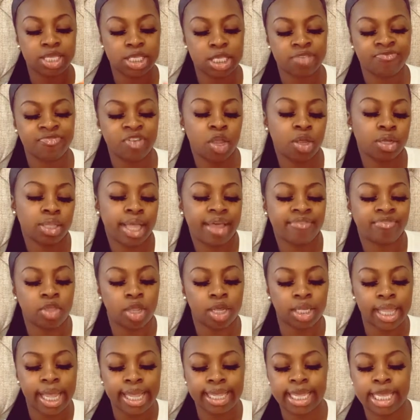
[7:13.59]
If you're
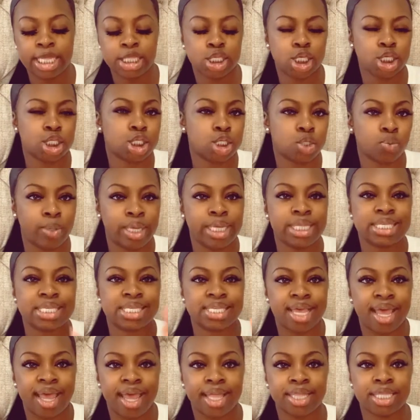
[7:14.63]
like into sweet
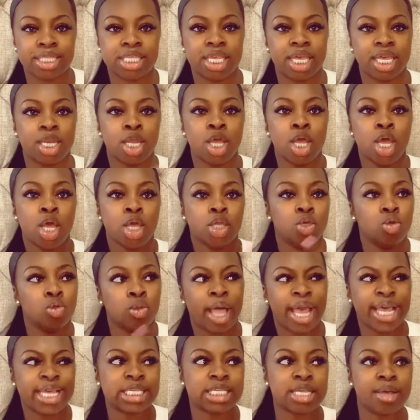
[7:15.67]
scents and you
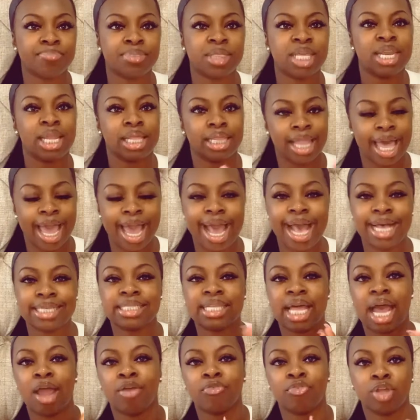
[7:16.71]
like something to last,
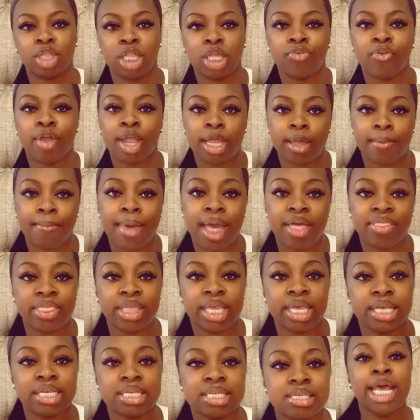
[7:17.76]
I really recommend
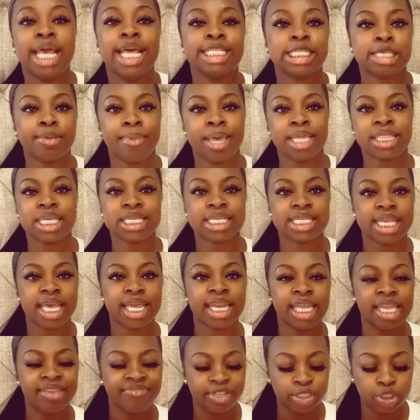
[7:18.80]
this. To make the
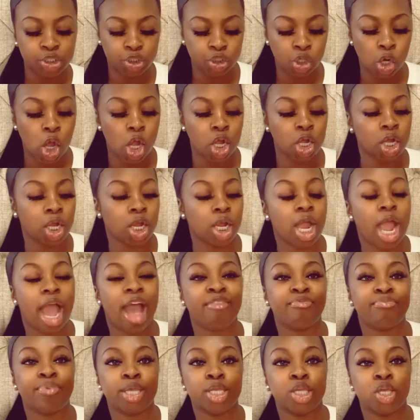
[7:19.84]
scent even stronger,
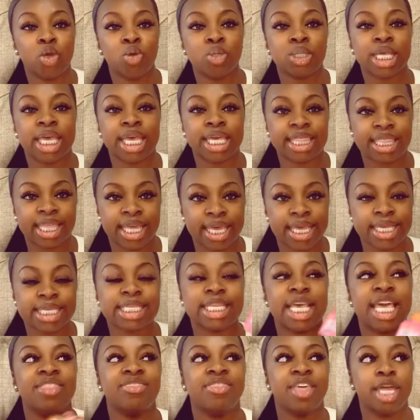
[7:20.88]
I've been using this
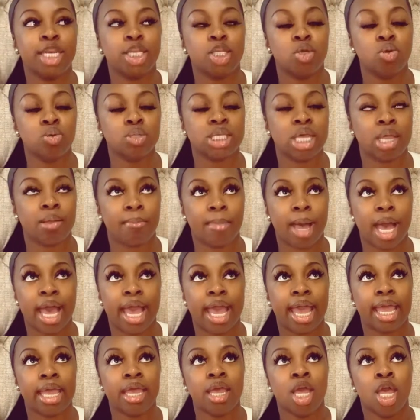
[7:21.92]
and then using
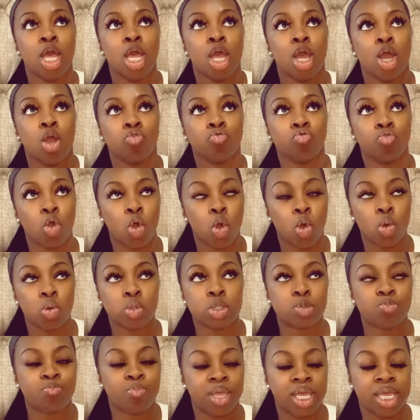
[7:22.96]
my
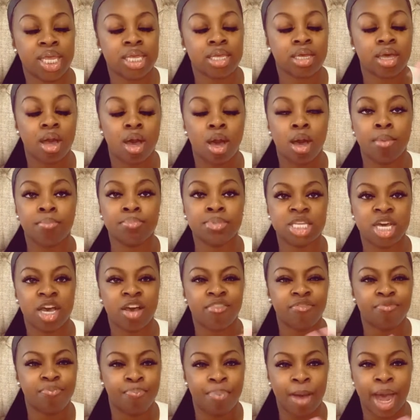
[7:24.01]
rose pink
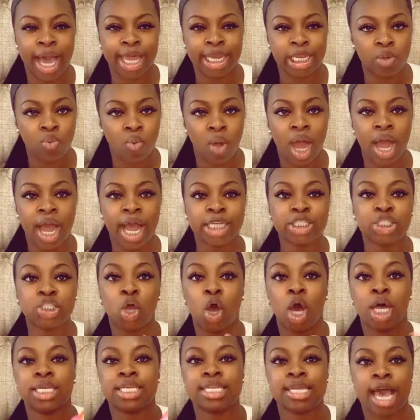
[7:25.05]
Dove body wash
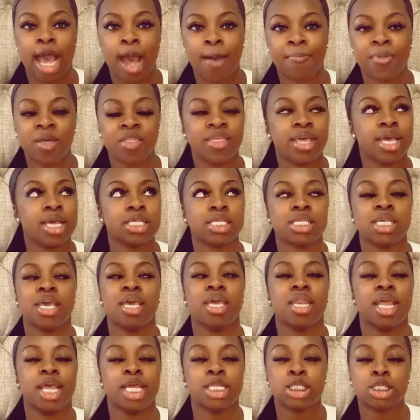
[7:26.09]
on top of this,
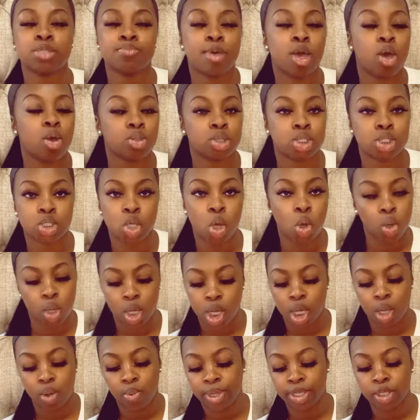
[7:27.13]
and it smells so
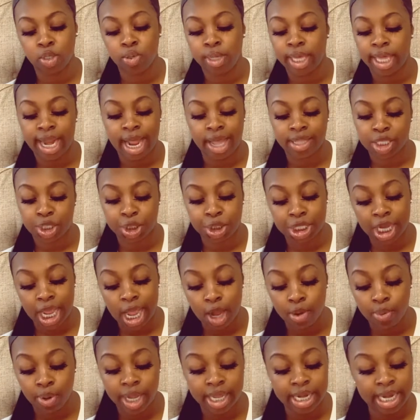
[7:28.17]
good when you get out the
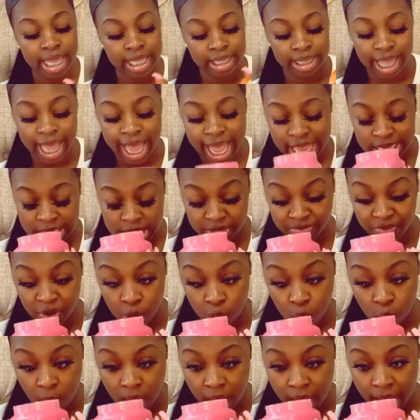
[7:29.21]
shower, and it lasts for
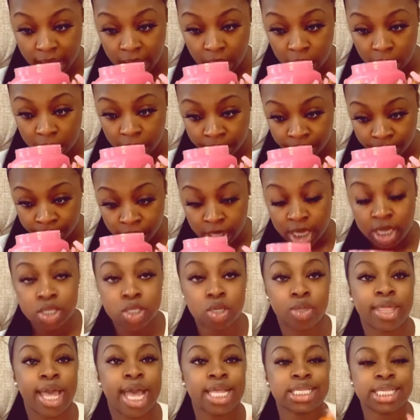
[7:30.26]
a while.
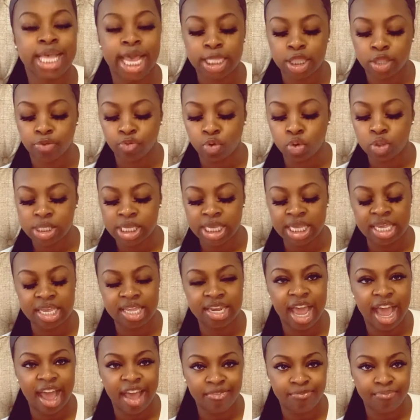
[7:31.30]
So that's like the routine
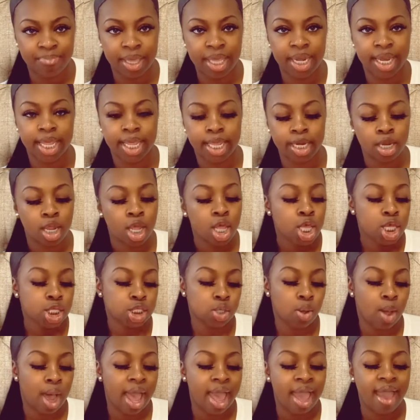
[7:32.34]
I've been in.
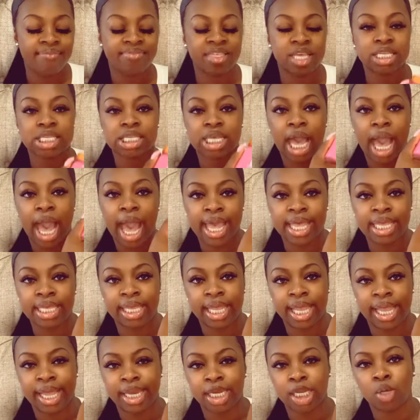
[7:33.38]
So I have this cotton
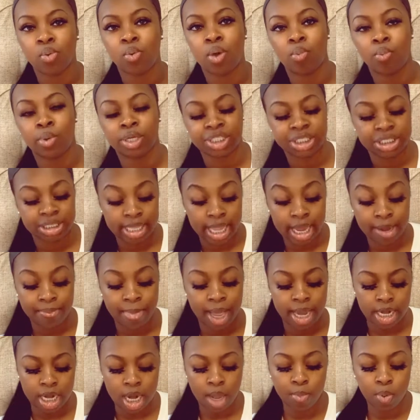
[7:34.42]
candy one, which is like
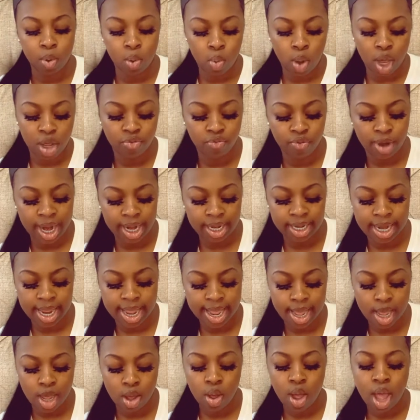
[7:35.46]
my #1 right
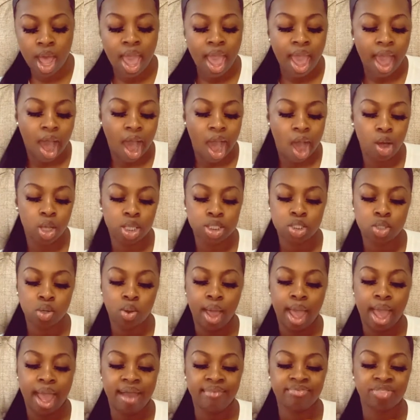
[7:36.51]
now. I also
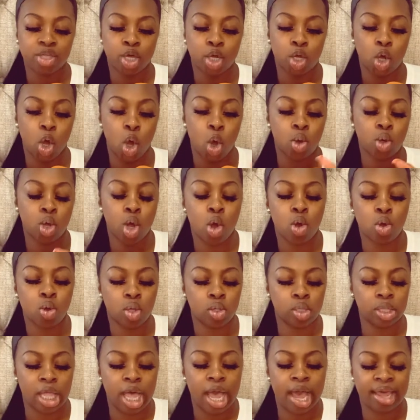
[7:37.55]
have the cocoa
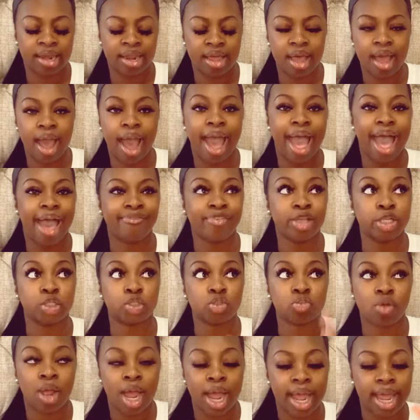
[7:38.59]
colada. I haven't
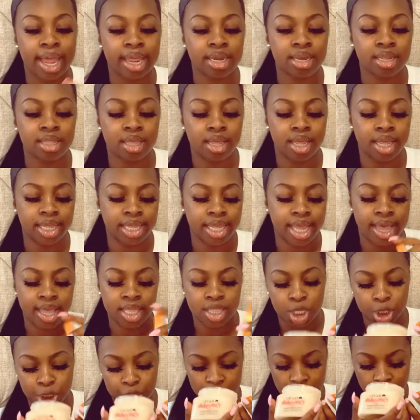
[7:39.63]
tried it yet in
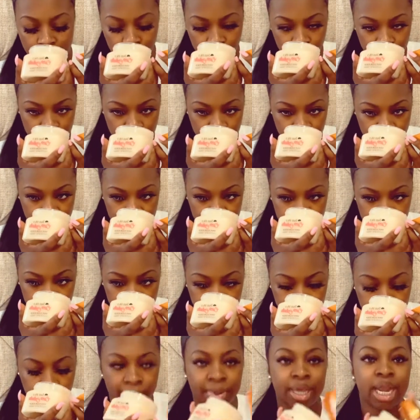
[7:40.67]
the shower,
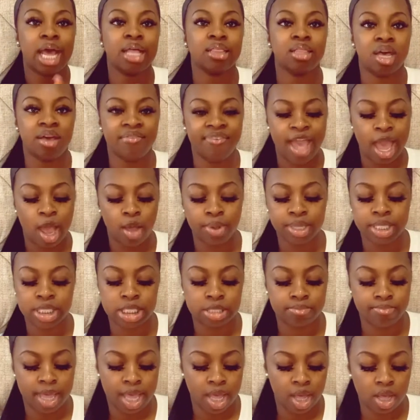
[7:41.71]
but I love how it
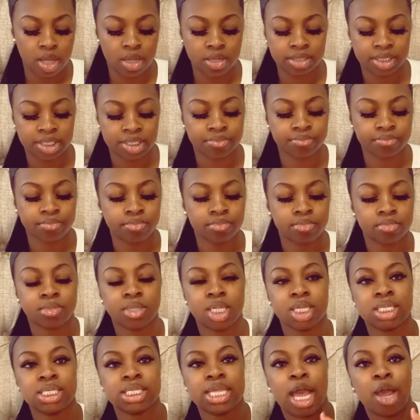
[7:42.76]
smells.
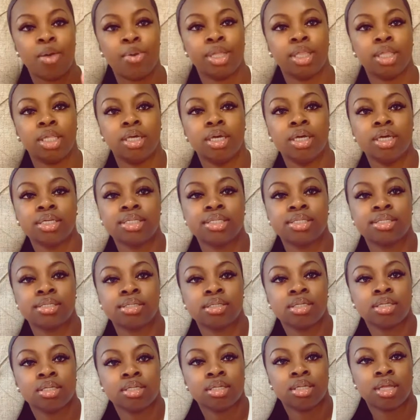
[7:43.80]
This is how it looks.
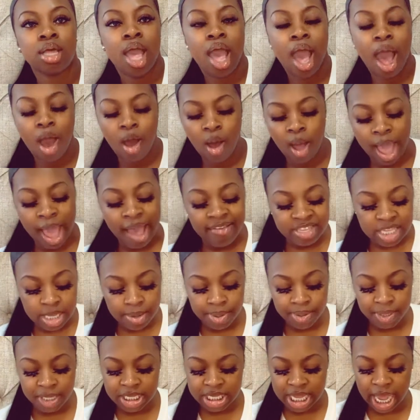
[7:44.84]
I'll have some
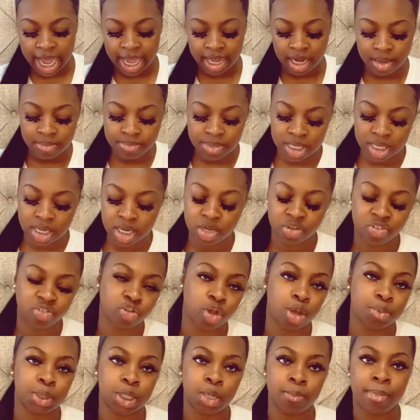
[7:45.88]
of these items in the
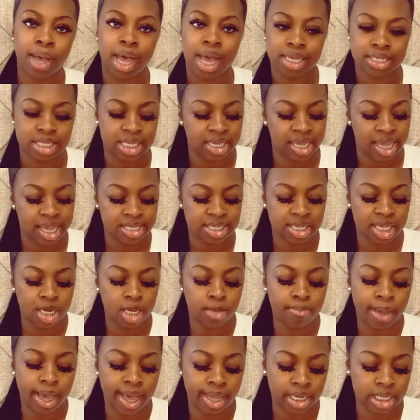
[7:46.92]
description box in case
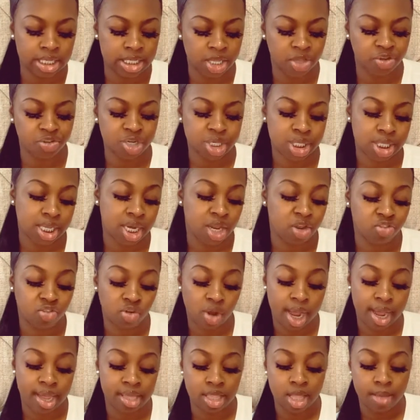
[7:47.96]
anybody's interested in
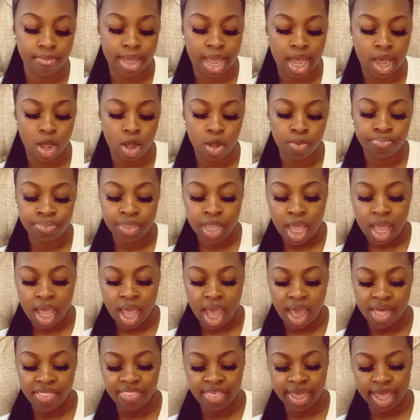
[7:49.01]
trying them out.
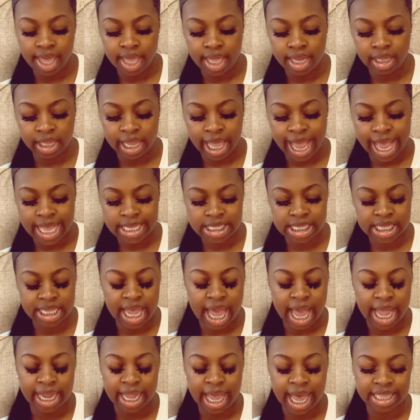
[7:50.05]
And then lastly,
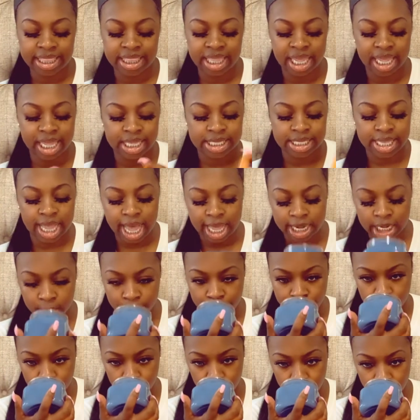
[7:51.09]
I got the Exotic
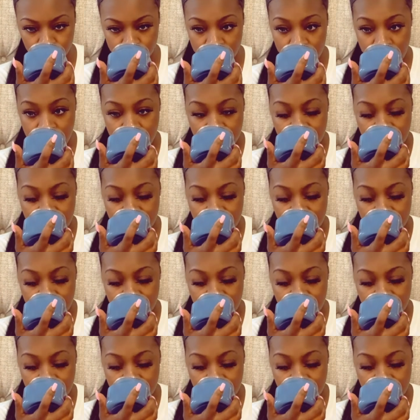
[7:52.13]
Bloom.